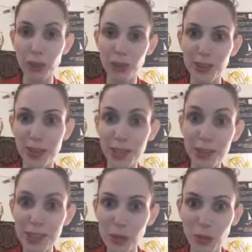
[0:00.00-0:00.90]
because
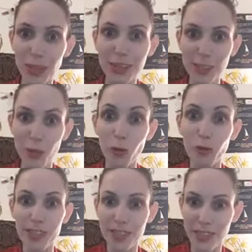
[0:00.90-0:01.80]
here is where it
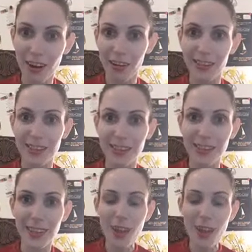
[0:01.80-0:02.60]
all starts.